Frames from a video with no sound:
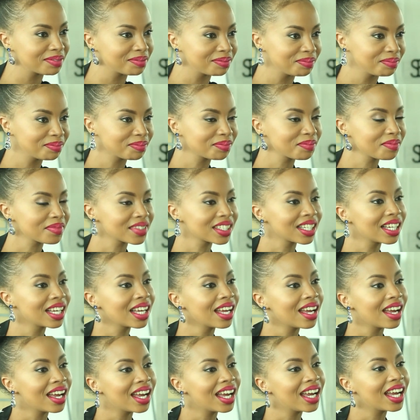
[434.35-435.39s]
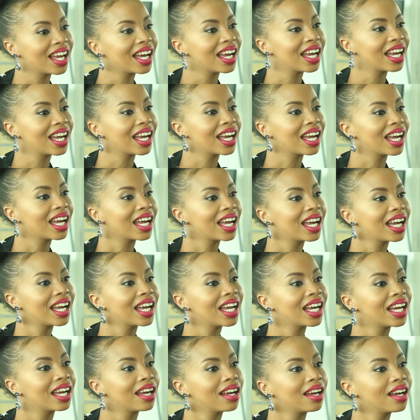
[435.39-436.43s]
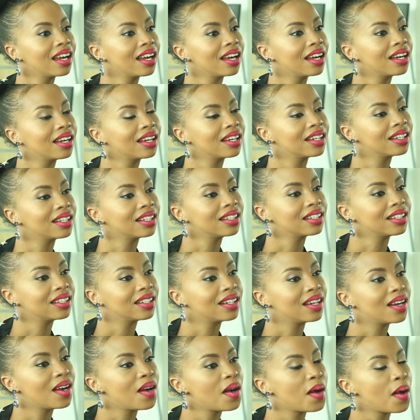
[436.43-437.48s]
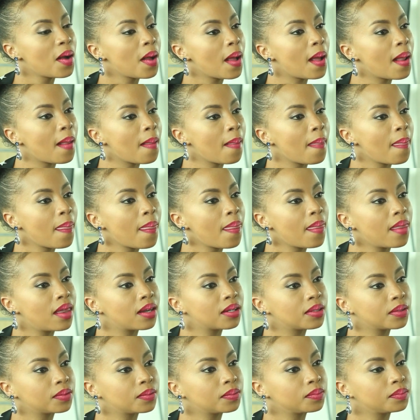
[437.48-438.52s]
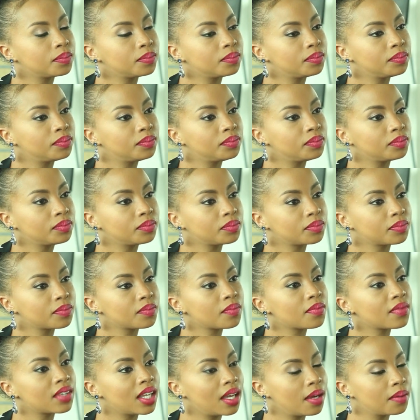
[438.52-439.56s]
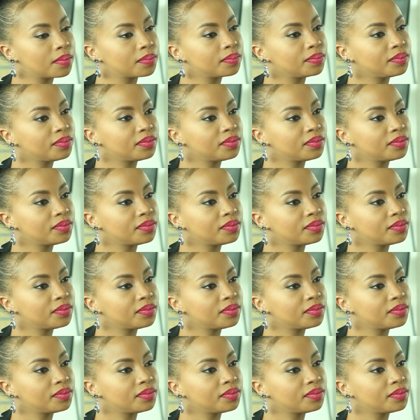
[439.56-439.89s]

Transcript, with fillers: Yeah, we are getting to that. Eh? But before you guys settled um, on having a baby, yeah.